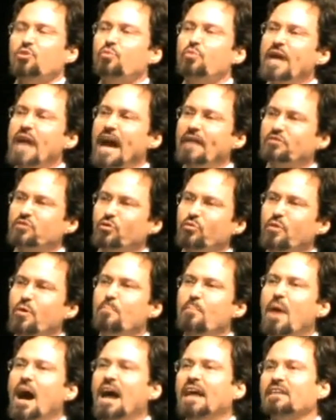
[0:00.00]
We have to
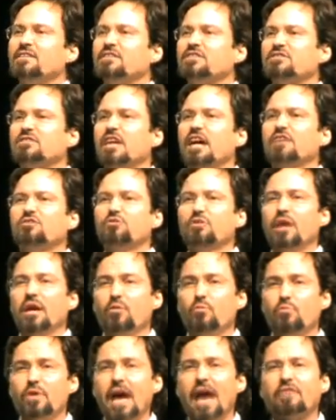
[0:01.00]
remind this country,
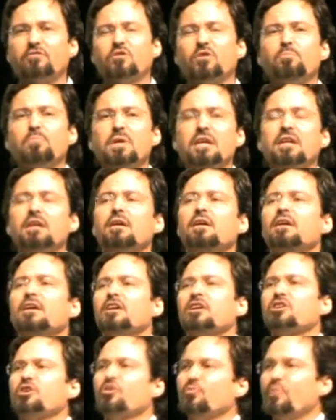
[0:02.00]
and we have to
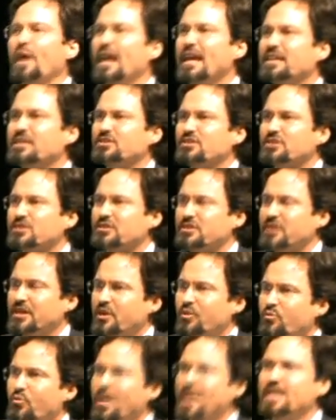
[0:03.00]
be courageous
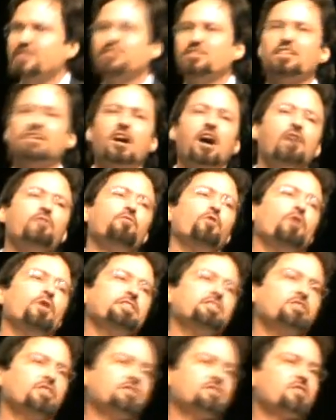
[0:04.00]
in raising our
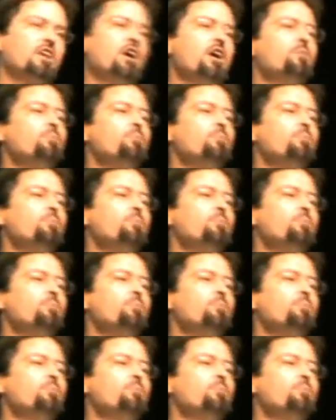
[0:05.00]
voices,